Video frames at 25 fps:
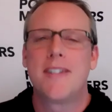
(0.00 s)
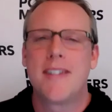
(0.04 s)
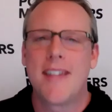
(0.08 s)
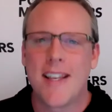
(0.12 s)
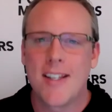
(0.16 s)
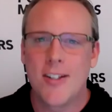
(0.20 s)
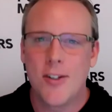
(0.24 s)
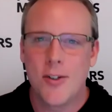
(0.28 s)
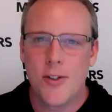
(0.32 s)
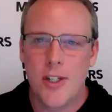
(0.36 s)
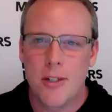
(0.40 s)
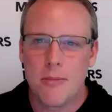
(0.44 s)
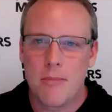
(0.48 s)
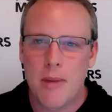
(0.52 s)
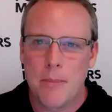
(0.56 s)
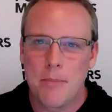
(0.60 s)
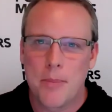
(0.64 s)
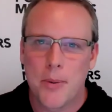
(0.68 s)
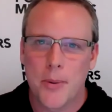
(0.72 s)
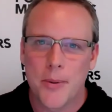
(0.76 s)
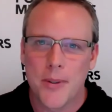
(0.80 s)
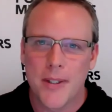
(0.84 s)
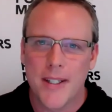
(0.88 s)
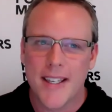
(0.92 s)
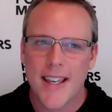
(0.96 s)
that you should be
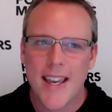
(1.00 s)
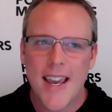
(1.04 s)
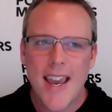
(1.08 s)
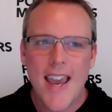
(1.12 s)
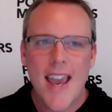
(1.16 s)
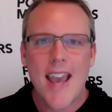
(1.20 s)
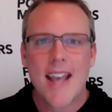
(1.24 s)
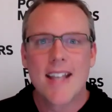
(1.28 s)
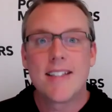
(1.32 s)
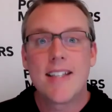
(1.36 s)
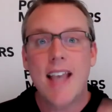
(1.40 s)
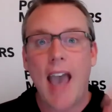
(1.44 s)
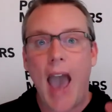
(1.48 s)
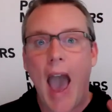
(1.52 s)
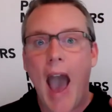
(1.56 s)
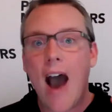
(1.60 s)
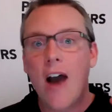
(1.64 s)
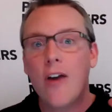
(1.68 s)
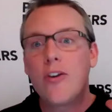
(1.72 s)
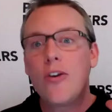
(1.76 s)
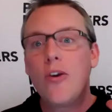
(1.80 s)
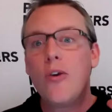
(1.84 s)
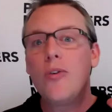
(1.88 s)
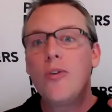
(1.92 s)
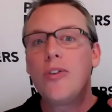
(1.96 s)
pulling. It's how
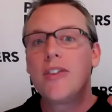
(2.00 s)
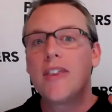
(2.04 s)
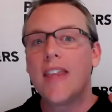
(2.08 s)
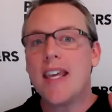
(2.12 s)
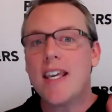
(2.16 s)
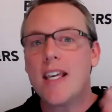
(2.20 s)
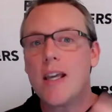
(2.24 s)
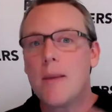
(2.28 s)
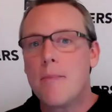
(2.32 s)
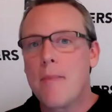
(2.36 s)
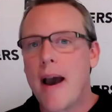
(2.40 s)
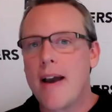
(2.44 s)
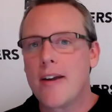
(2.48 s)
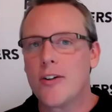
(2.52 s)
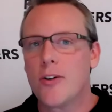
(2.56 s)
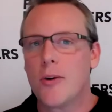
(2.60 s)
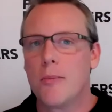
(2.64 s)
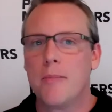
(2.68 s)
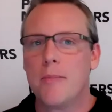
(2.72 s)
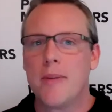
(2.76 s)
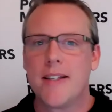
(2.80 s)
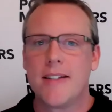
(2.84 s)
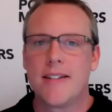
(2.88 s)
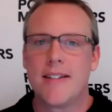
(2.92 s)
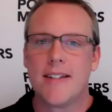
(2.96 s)
you think about your
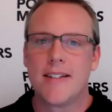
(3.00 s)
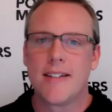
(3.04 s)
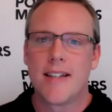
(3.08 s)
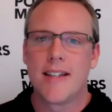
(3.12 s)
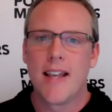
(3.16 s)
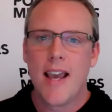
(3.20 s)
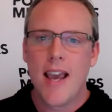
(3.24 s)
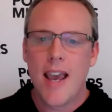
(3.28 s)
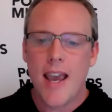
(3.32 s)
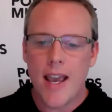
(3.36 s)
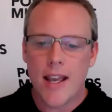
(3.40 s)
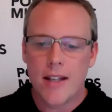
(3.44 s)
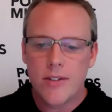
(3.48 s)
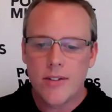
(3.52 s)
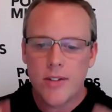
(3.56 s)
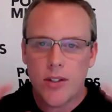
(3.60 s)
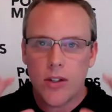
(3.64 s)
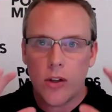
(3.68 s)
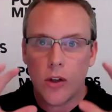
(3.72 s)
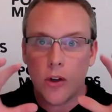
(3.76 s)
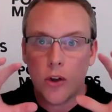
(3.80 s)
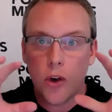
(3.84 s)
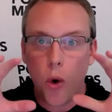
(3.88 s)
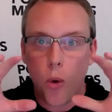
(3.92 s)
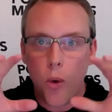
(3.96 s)
business. It's
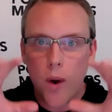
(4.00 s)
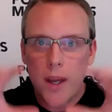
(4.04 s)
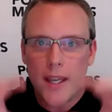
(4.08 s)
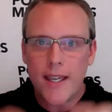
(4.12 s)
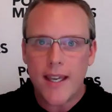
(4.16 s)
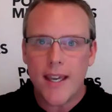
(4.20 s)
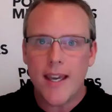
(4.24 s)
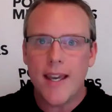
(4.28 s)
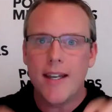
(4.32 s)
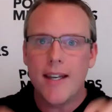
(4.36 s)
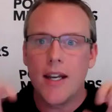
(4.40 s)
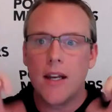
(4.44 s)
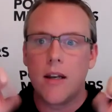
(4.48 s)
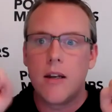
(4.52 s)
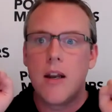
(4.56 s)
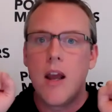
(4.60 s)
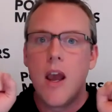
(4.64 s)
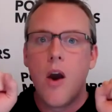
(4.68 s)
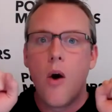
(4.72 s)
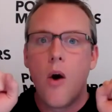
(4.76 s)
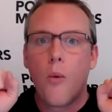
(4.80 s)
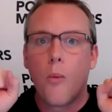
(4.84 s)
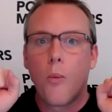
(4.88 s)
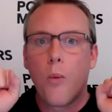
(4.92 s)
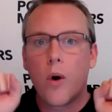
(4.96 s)
going in and
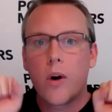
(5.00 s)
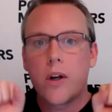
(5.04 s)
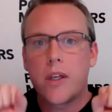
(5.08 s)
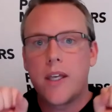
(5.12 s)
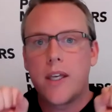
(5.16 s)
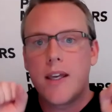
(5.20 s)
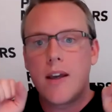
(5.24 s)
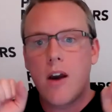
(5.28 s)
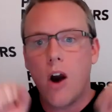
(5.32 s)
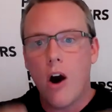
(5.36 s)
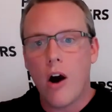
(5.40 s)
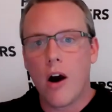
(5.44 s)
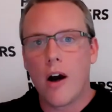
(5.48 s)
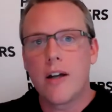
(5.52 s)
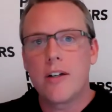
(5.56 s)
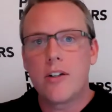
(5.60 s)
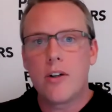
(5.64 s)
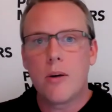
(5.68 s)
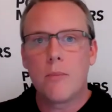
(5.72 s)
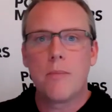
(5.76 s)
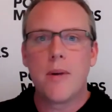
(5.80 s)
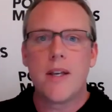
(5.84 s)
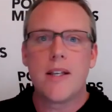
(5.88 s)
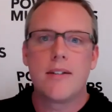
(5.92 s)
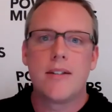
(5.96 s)
working on
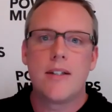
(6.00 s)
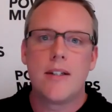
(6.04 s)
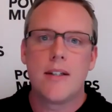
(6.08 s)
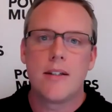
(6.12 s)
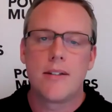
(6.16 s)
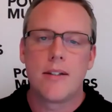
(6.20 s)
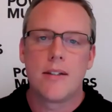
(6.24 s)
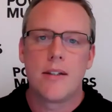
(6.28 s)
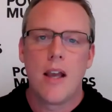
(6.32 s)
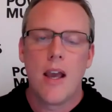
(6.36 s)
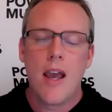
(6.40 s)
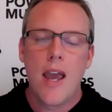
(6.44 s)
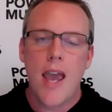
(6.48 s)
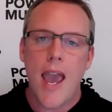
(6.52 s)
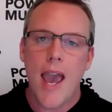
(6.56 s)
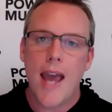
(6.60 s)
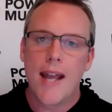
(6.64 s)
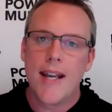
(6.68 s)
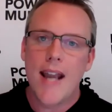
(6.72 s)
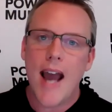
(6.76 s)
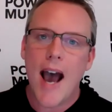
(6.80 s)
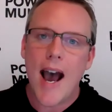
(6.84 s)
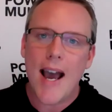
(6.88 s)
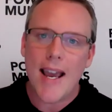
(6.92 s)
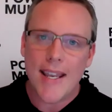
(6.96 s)
your business
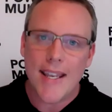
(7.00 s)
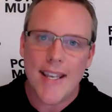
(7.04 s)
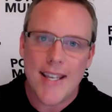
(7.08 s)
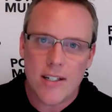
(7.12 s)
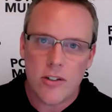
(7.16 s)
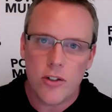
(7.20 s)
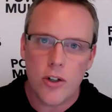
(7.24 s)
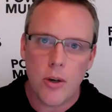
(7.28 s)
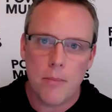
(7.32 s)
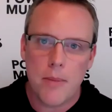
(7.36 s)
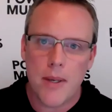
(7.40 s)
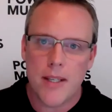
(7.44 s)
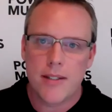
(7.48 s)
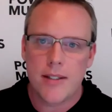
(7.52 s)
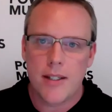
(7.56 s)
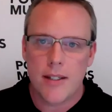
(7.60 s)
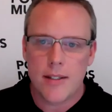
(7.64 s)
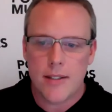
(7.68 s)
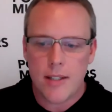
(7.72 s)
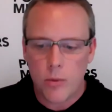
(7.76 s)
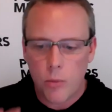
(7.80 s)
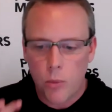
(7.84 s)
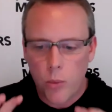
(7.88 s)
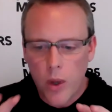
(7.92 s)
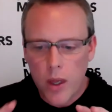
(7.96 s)
and not in your
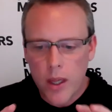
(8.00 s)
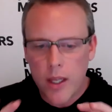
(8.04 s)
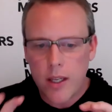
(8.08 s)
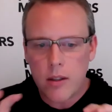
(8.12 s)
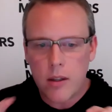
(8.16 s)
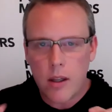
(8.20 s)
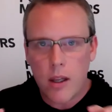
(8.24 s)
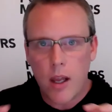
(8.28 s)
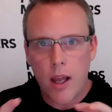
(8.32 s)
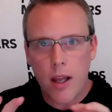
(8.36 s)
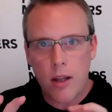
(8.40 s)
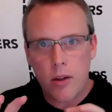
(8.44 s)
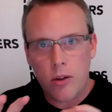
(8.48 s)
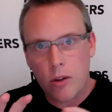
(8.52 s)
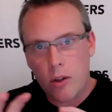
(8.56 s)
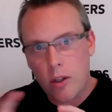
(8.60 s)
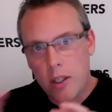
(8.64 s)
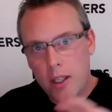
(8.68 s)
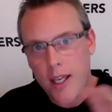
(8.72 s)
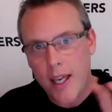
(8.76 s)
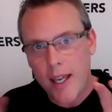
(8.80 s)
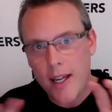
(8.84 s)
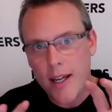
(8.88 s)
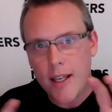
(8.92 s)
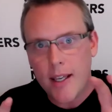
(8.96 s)
business and really
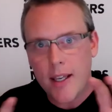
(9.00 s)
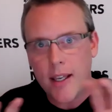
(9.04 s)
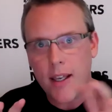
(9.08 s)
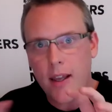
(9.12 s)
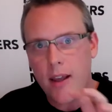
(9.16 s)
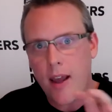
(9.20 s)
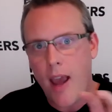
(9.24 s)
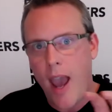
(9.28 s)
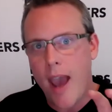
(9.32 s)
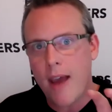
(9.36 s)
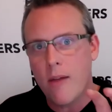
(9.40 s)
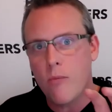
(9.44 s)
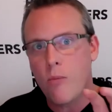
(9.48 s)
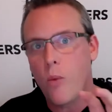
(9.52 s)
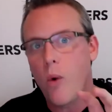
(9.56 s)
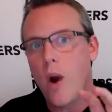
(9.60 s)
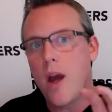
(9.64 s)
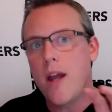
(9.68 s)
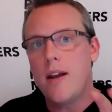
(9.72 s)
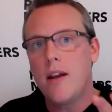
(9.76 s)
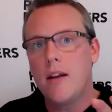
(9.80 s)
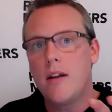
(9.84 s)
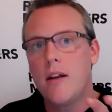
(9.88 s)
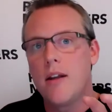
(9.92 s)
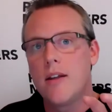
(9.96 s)
getting at
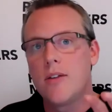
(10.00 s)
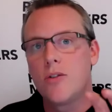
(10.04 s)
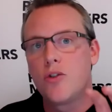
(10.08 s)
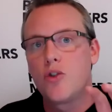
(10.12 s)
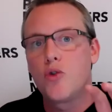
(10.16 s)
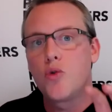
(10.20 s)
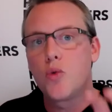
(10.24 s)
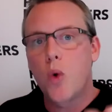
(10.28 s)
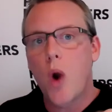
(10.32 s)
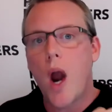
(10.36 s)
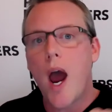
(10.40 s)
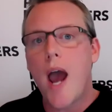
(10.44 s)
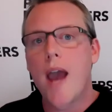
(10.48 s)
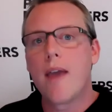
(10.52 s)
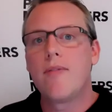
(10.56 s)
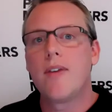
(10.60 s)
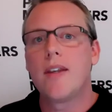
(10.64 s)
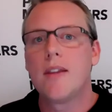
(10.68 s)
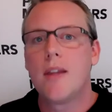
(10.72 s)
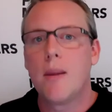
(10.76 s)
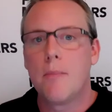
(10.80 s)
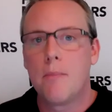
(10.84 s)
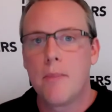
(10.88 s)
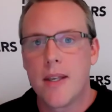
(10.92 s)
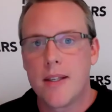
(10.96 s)
what is
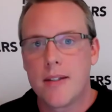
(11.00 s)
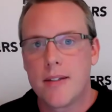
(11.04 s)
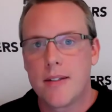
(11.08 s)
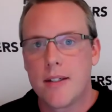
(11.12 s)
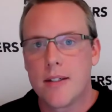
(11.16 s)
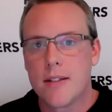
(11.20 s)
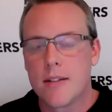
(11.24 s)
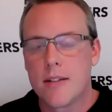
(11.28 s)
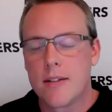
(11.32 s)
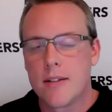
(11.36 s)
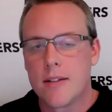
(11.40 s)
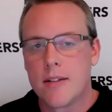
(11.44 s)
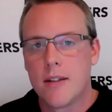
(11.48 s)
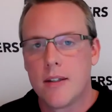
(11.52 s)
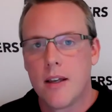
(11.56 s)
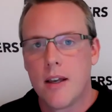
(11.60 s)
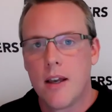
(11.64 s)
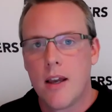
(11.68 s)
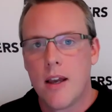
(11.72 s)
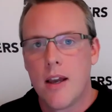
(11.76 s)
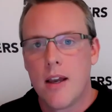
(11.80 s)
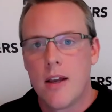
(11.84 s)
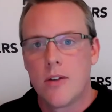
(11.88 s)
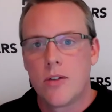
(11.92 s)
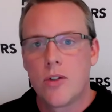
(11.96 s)
driving the business.
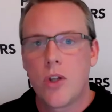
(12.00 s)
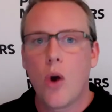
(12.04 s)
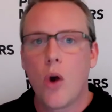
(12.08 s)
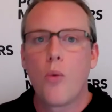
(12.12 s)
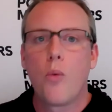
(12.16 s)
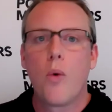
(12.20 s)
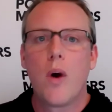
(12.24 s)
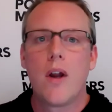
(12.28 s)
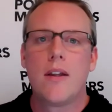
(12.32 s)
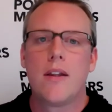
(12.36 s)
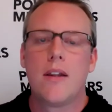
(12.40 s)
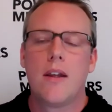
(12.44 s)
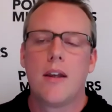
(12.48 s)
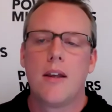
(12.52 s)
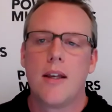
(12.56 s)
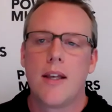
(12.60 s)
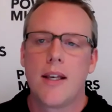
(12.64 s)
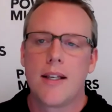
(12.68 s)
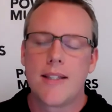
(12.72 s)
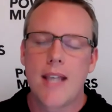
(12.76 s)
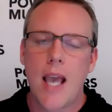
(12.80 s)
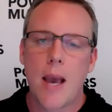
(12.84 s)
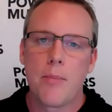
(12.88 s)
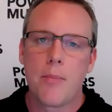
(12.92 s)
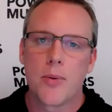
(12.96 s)
So one of the
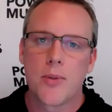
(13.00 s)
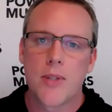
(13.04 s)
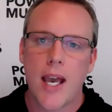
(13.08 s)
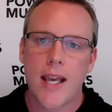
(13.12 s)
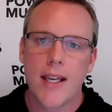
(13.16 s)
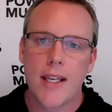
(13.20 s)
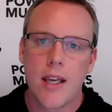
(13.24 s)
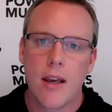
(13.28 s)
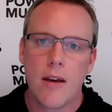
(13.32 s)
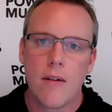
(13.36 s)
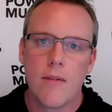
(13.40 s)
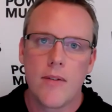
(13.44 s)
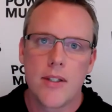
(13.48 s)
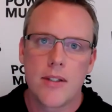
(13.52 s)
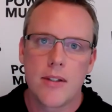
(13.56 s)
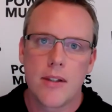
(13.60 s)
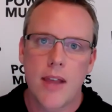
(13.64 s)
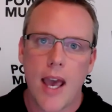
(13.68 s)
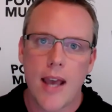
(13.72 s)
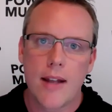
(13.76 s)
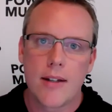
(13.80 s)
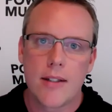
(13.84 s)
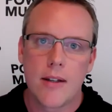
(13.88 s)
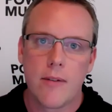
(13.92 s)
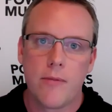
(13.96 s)
examples I give is
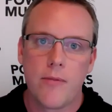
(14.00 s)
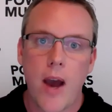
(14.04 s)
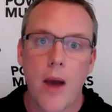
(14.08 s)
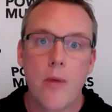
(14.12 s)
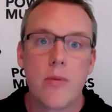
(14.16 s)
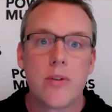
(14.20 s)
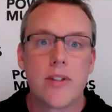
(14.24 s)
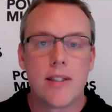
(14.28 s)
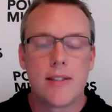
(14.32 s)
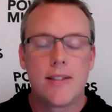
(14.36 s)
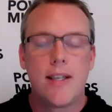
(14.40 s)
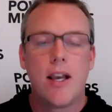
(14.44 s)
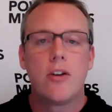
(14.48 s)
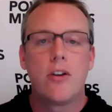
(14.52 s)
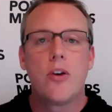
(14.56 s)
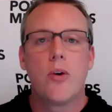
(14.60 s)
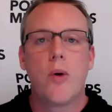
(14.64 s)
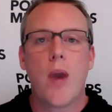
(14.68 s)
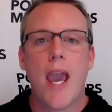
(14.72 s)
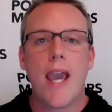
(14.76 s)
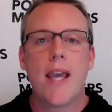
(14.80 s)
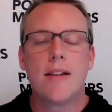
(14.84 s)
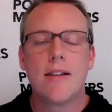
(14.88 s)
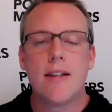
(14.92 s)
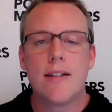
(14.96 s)
that if I was to tell you,
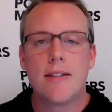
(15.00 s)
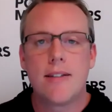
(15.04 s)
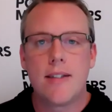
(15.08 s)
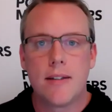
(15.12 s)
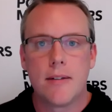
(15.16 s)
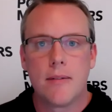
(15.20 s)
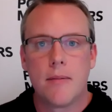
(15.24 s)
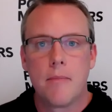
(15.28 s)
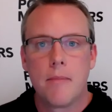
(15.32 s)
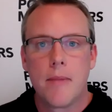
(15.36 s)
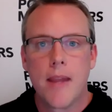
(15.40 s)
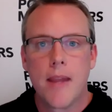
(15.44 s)
hey, listen,